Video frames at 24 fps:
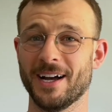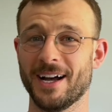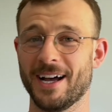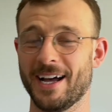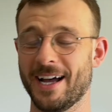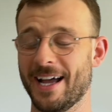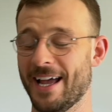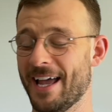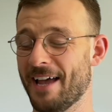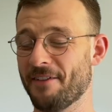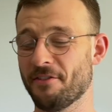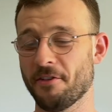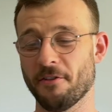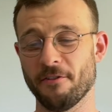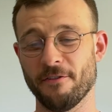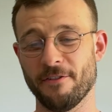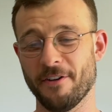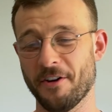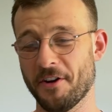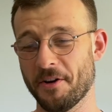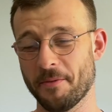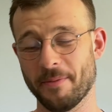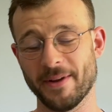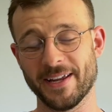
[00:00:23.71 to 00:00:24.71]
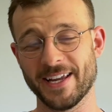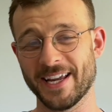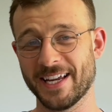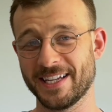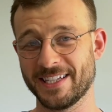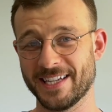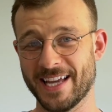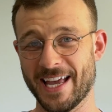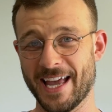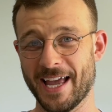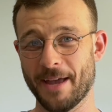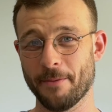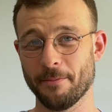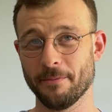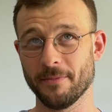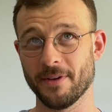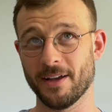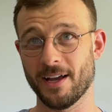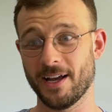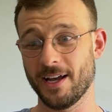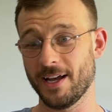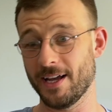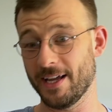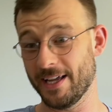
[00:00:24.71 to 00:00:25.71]
I have a very big exam
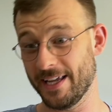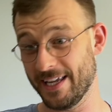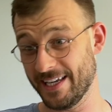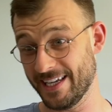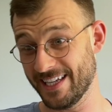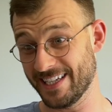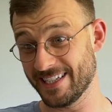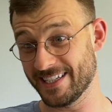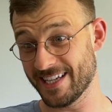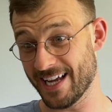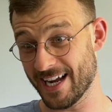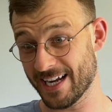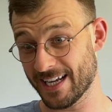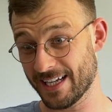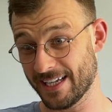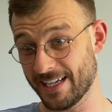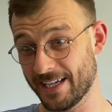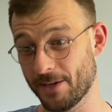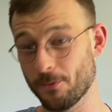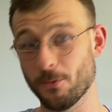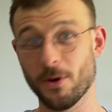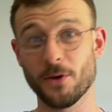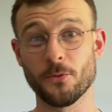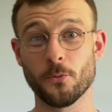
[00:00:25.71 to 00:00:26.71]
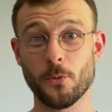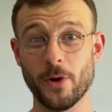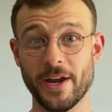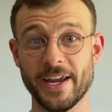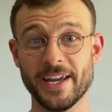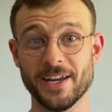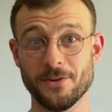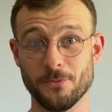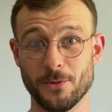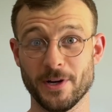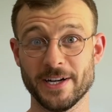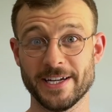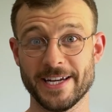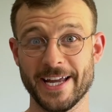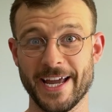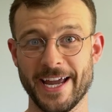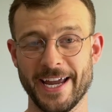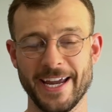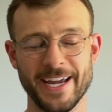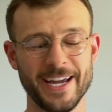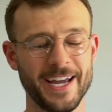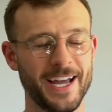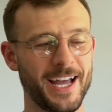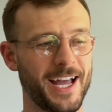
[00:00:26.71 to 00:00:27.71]
in exactly 1 week and 1 day,
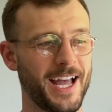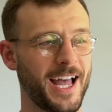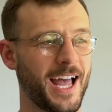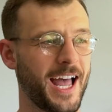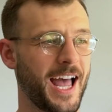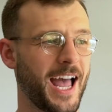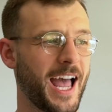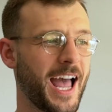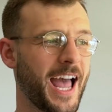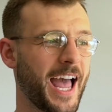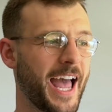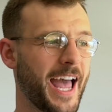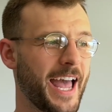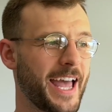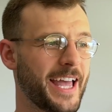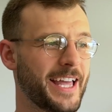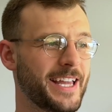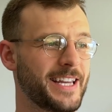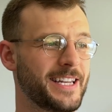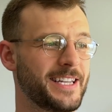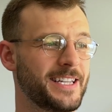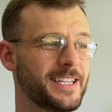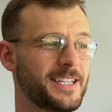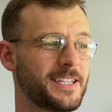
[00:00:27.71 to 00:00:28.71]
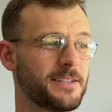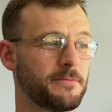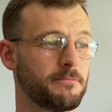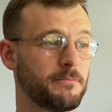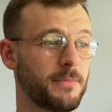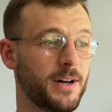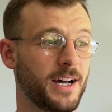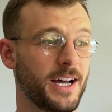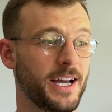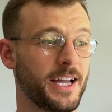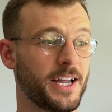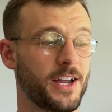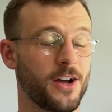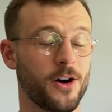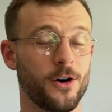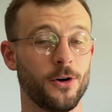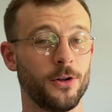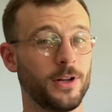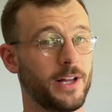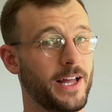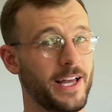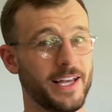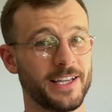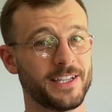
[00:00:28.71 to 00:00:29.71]
and my goal
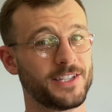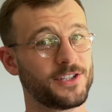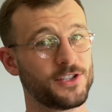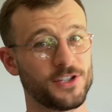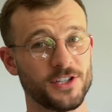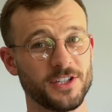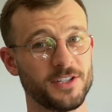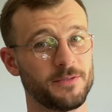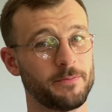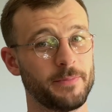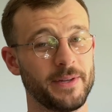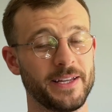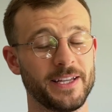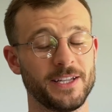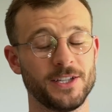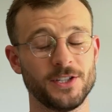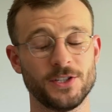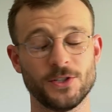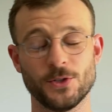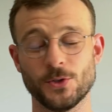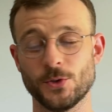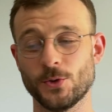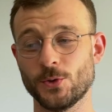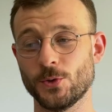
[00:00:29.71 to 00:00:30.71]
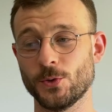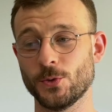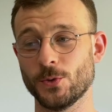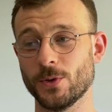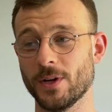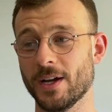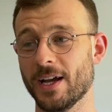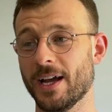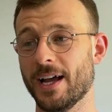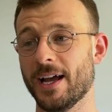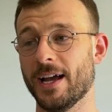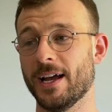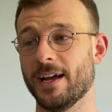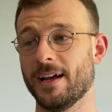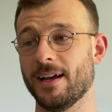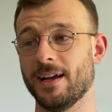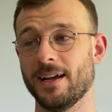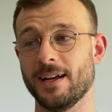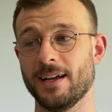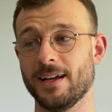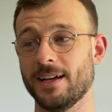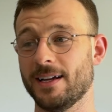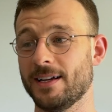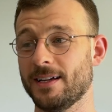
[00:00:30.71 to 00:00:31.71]
has just been to
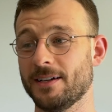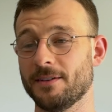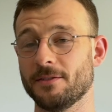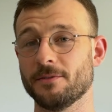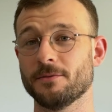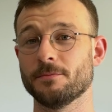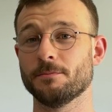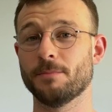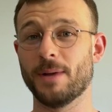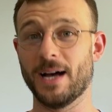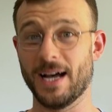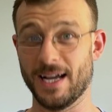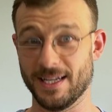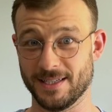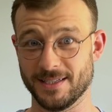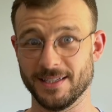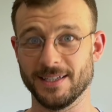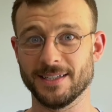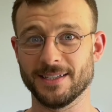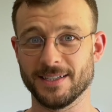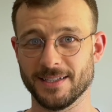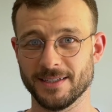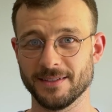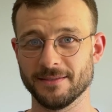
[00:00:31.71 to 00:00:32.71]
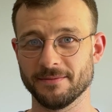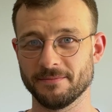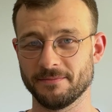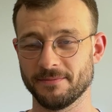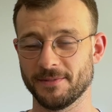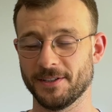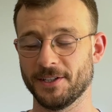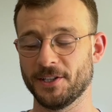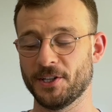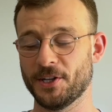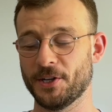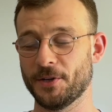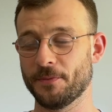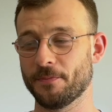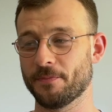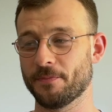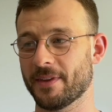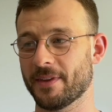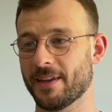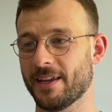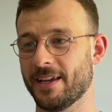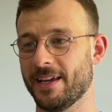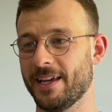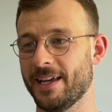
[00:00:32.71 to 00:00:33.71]
pass it. You know,
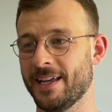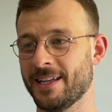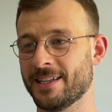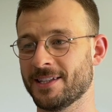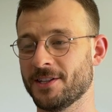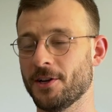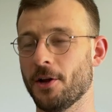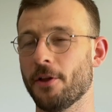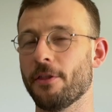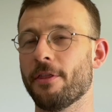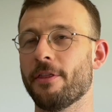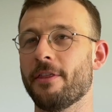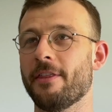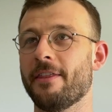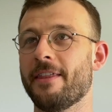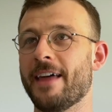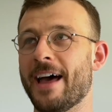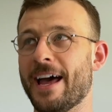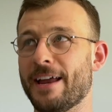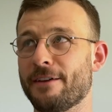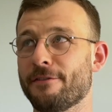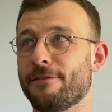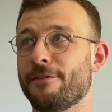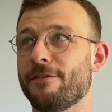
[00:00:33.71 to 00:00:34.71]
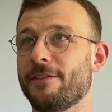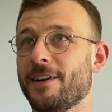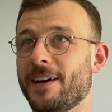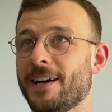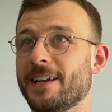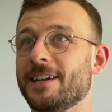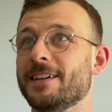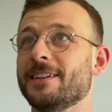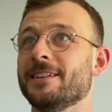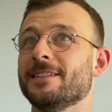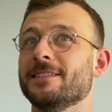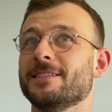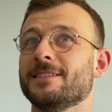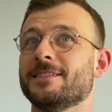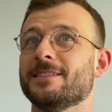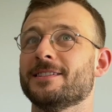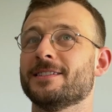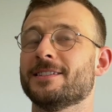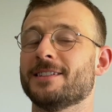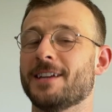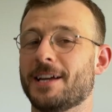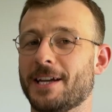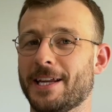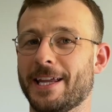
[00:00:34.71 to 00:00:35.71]
it's not that fun
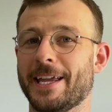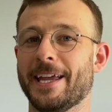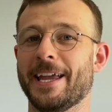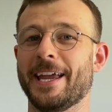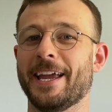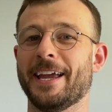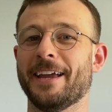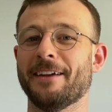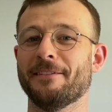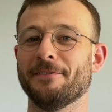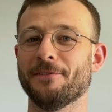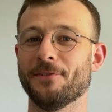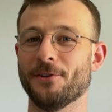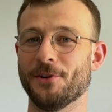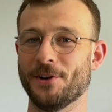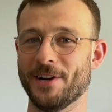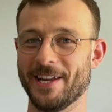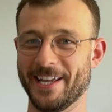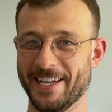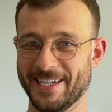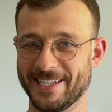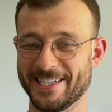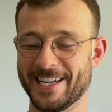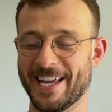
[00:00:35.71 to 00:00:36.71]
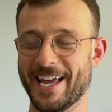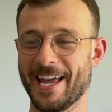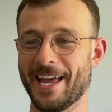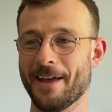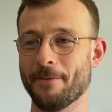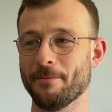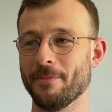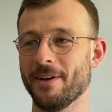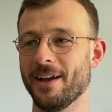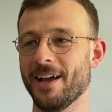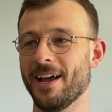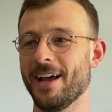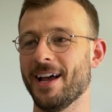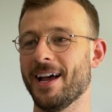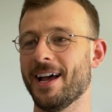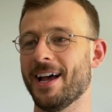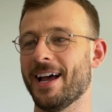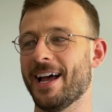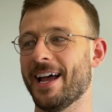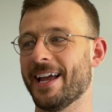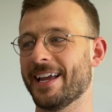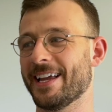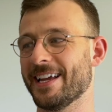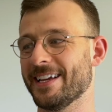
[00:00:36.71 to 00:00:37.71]
studying for an exam.
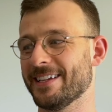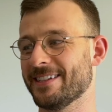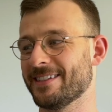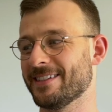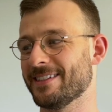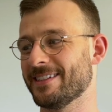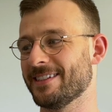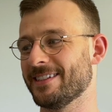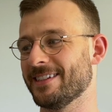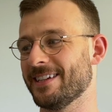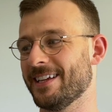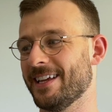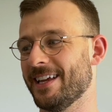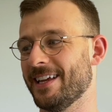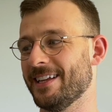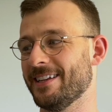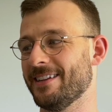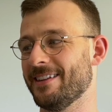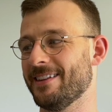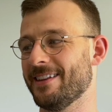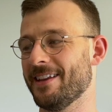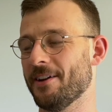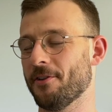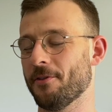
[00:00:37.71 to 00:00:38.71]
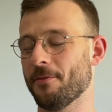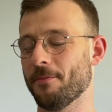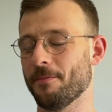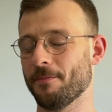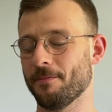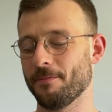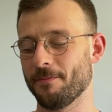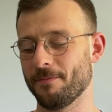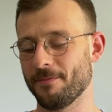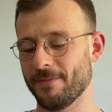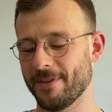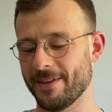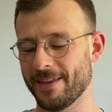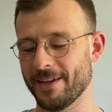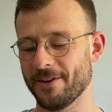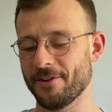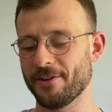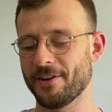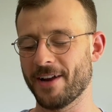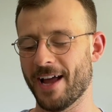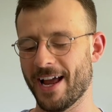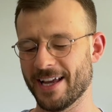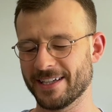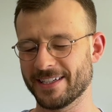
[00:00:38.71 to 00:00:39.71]
I guess there are
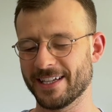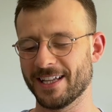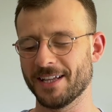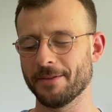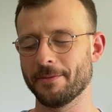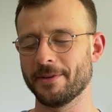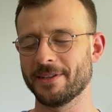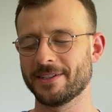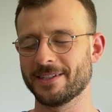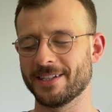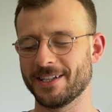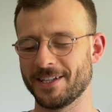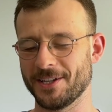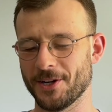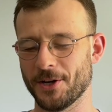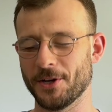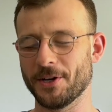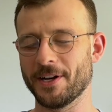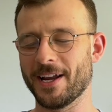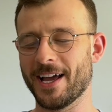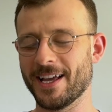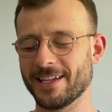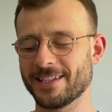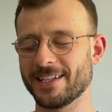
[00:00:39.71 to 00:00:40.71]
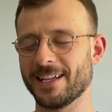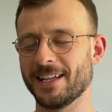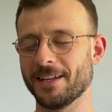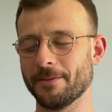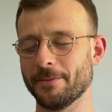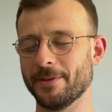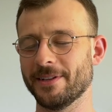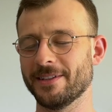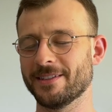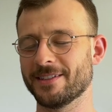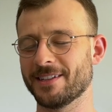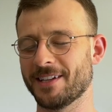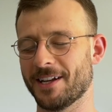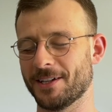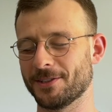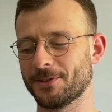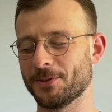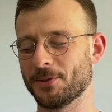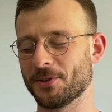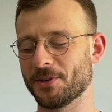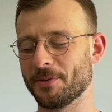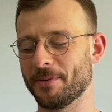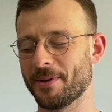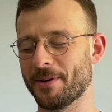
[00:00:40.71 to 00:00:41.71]
nice elements and not nice elements, and I'll
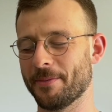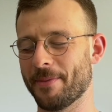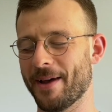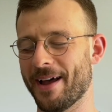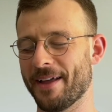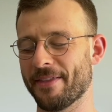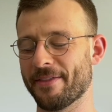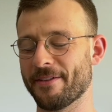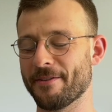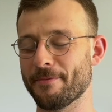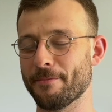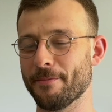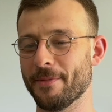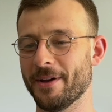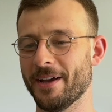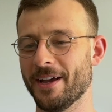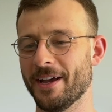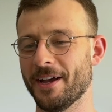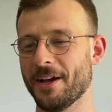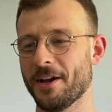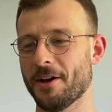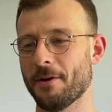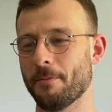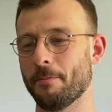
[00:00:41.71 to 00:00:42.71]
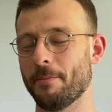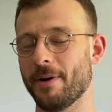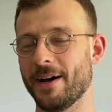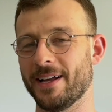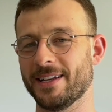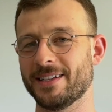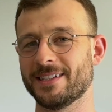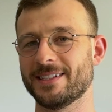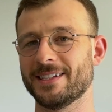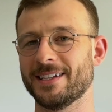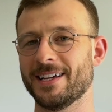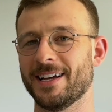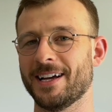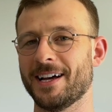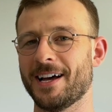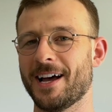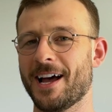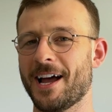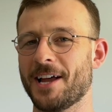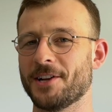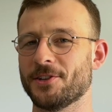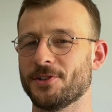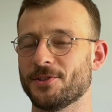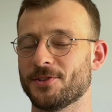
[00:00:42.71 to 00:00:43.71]
talk a bit about them. But
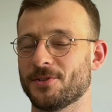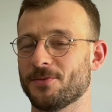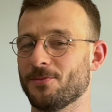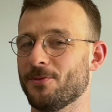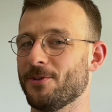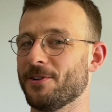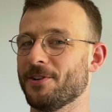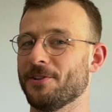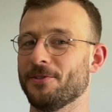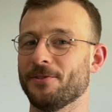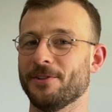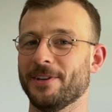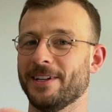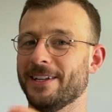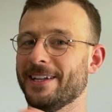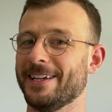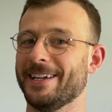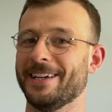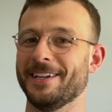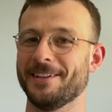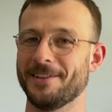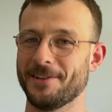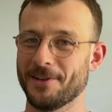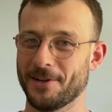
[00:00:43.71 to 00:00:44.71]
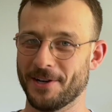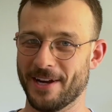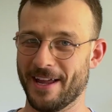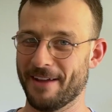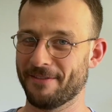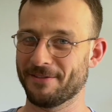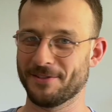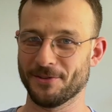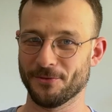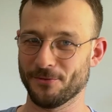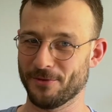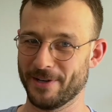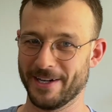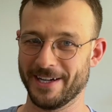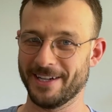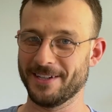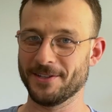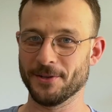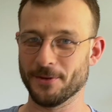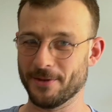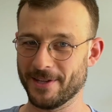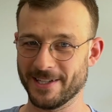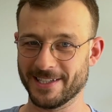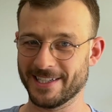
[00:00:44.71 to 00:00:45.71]
I just want to really not have to
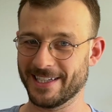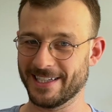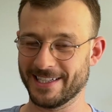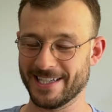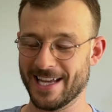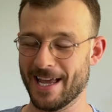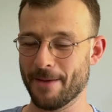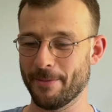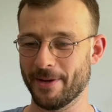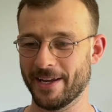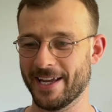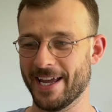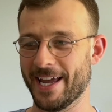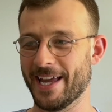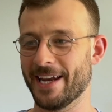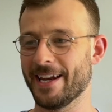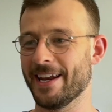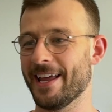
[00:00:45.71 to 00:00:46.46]
redo this exam again.